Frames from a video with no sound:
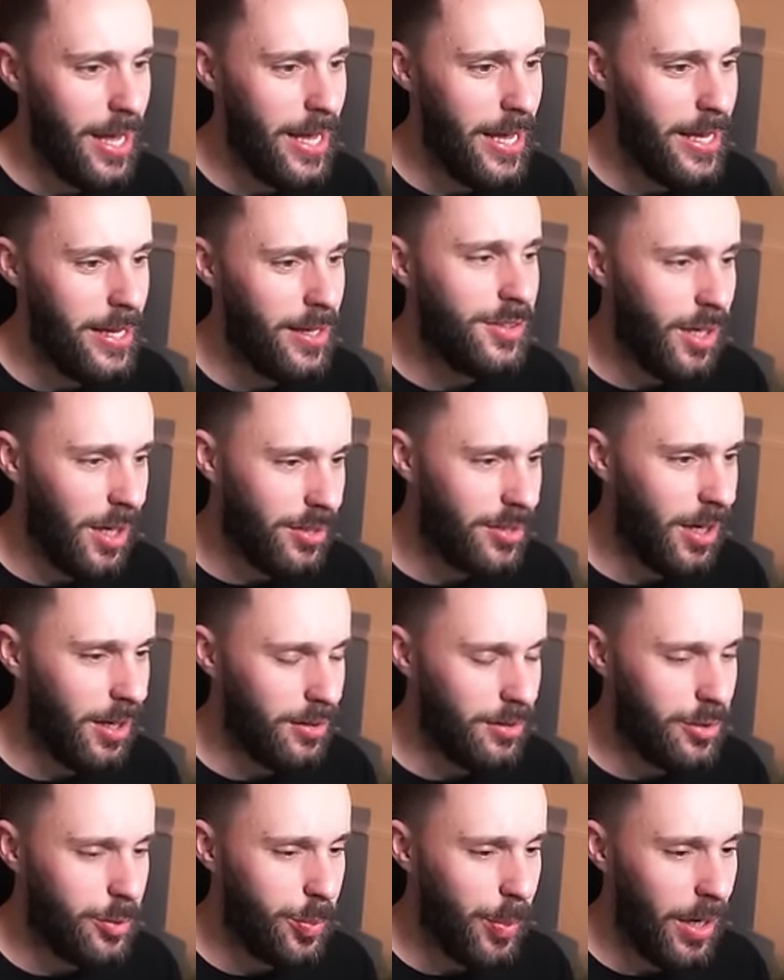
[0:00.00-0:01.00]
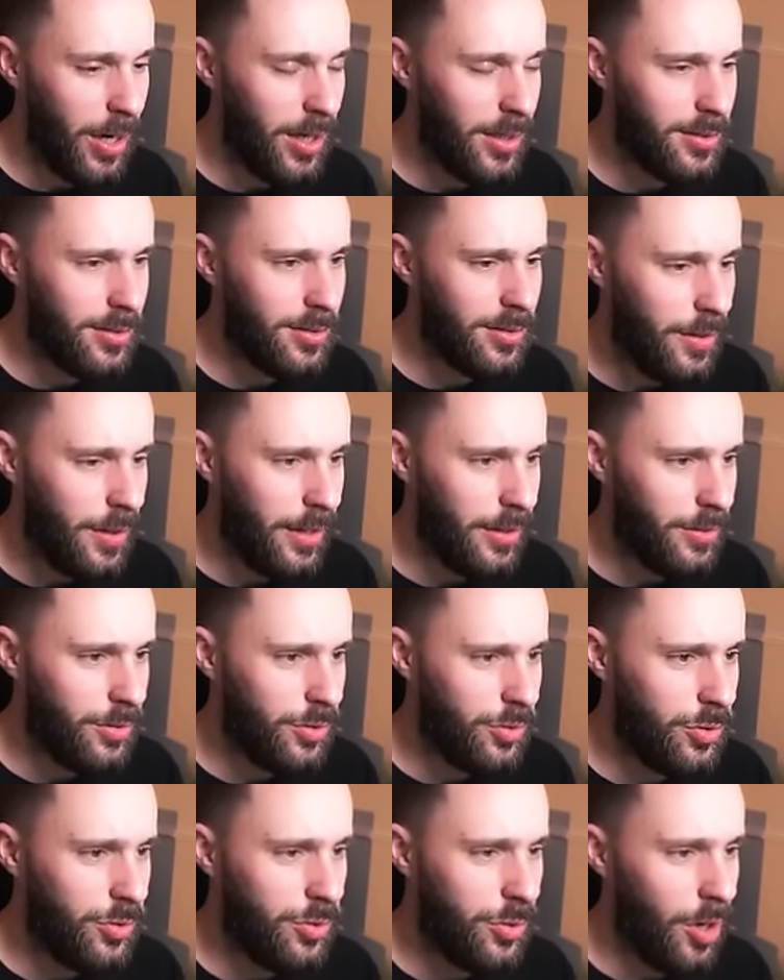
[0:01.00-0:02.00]
a da Dunsparce, like
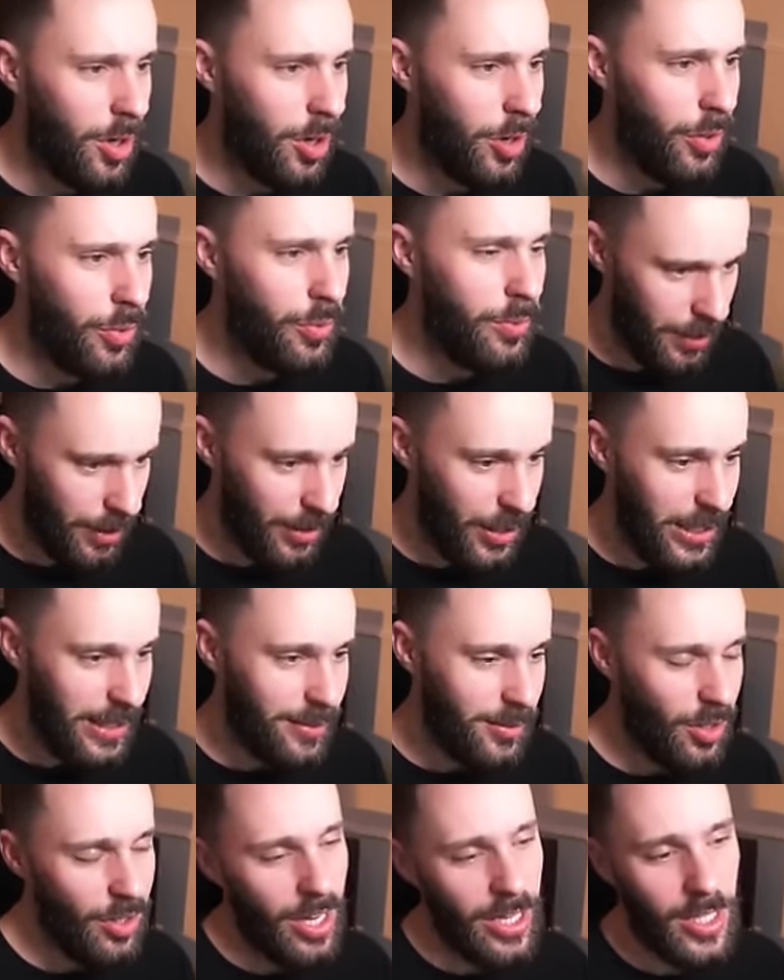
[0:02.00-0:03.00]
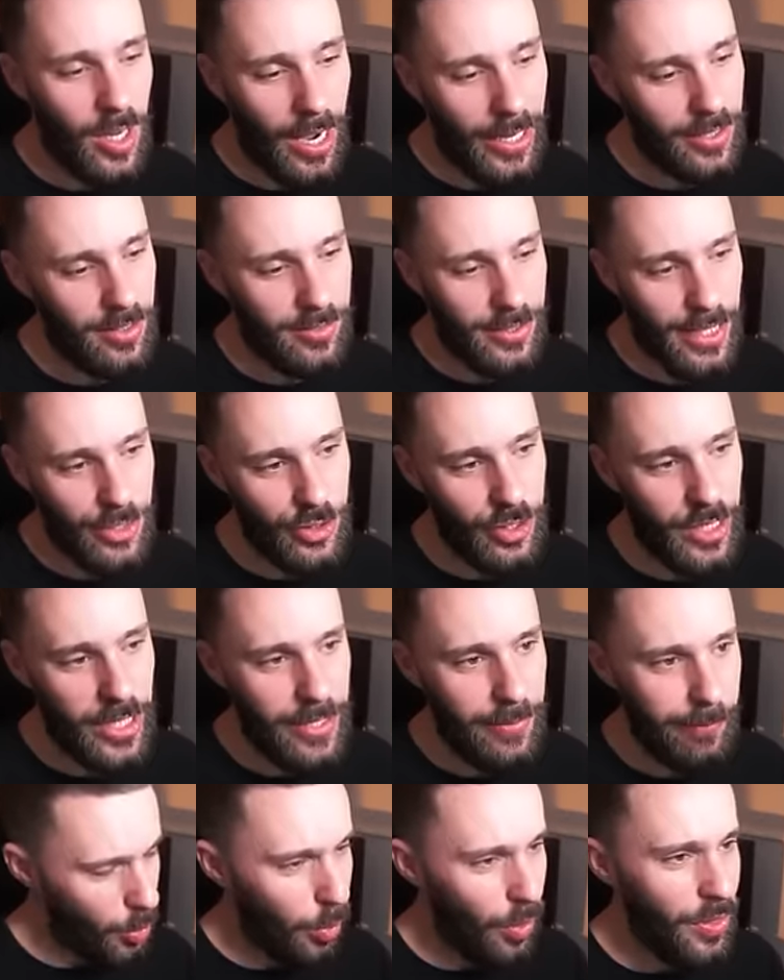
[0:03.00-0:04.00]
so. And I think this turn I Guidance,
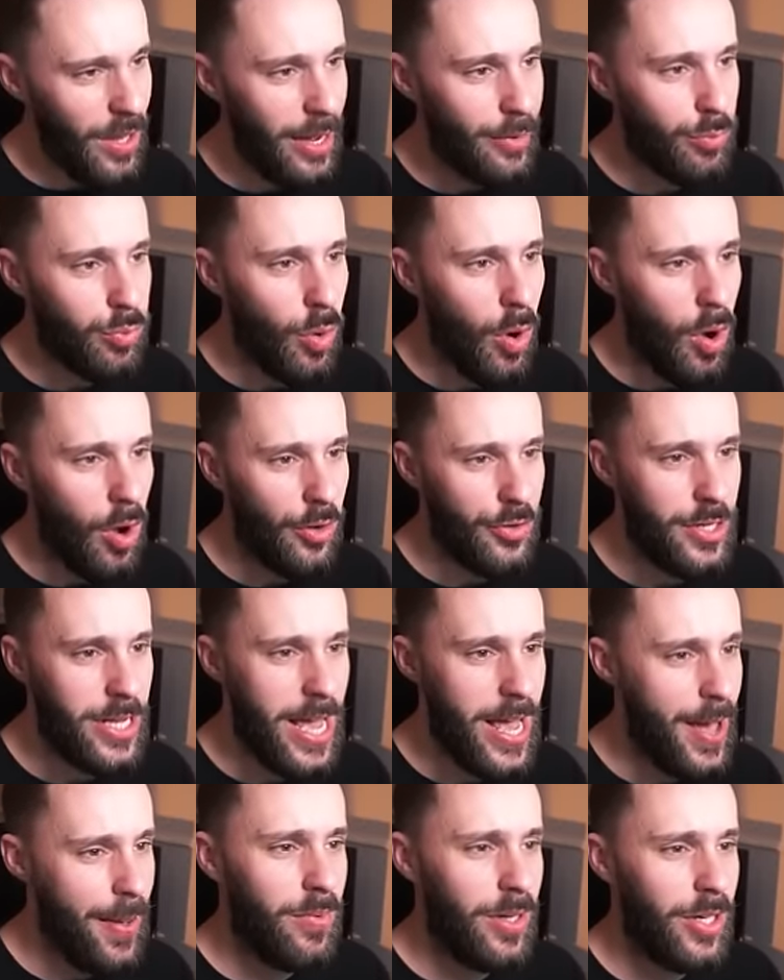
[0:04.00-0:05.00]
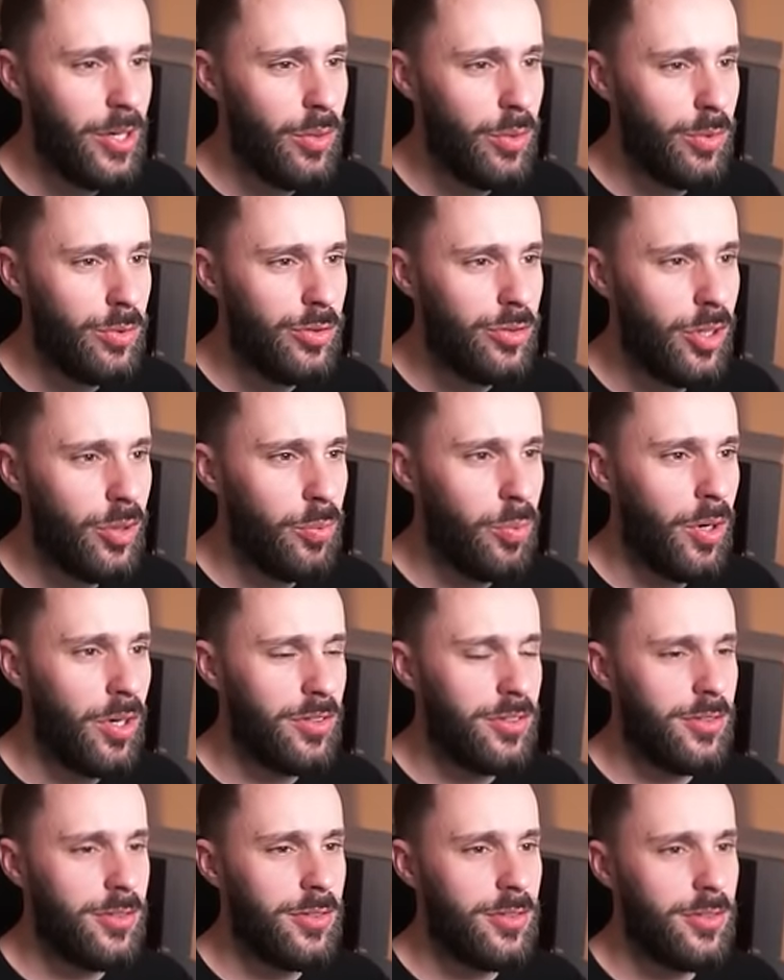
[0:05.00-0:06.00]
actually. I want that Rod, yeah. And I also
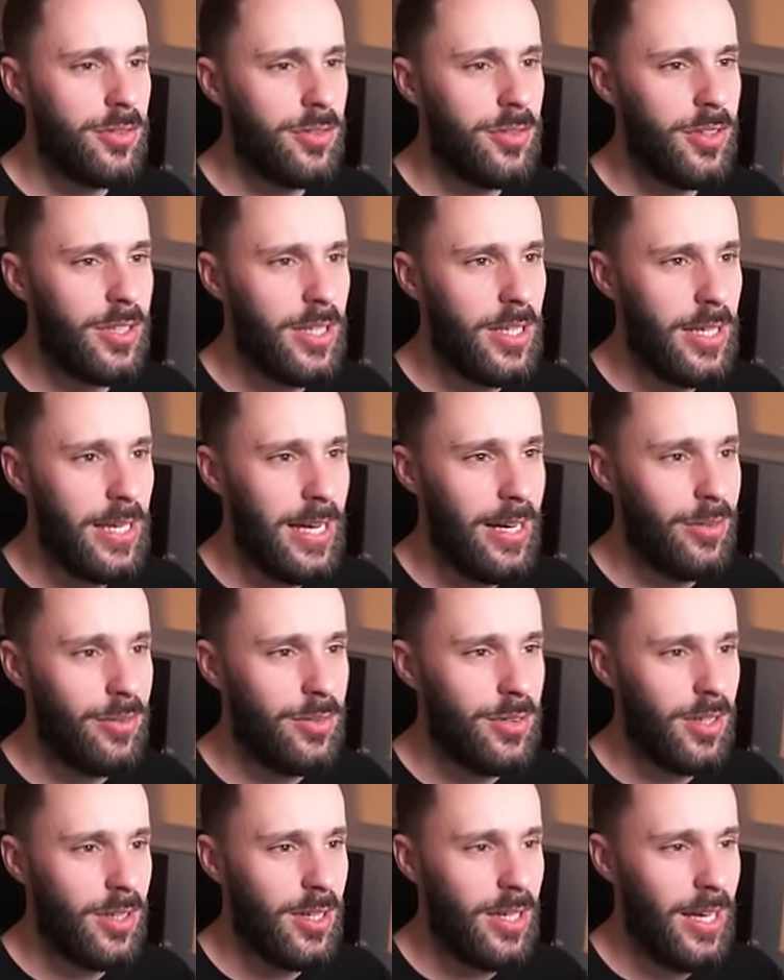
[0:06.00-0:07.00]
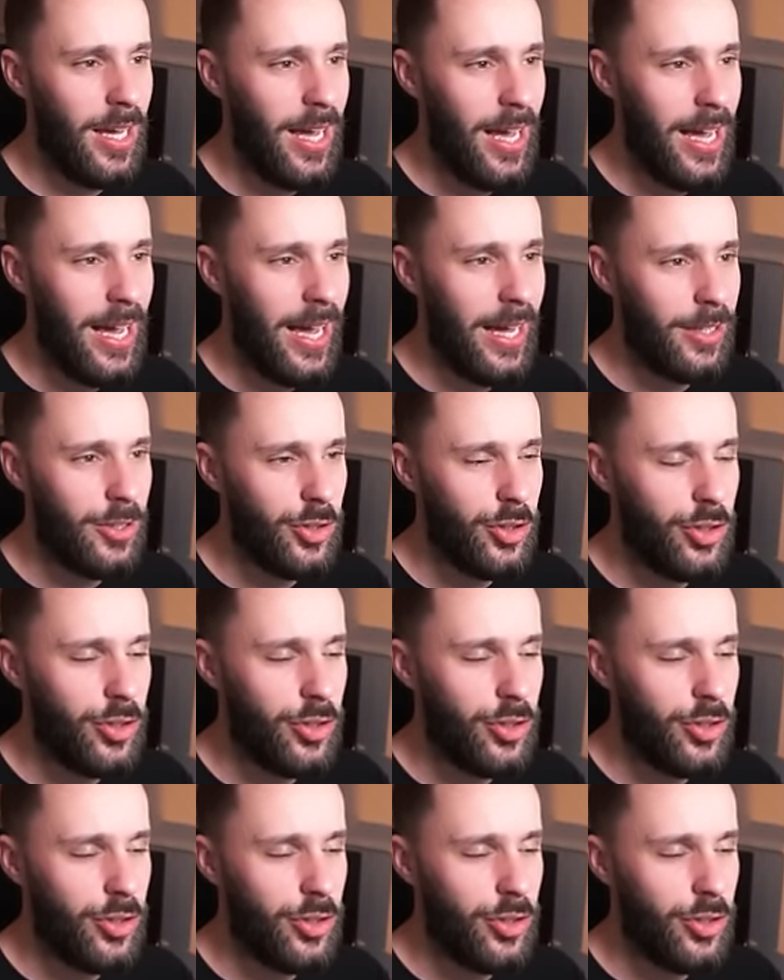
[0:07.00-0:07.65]
want the counter catch.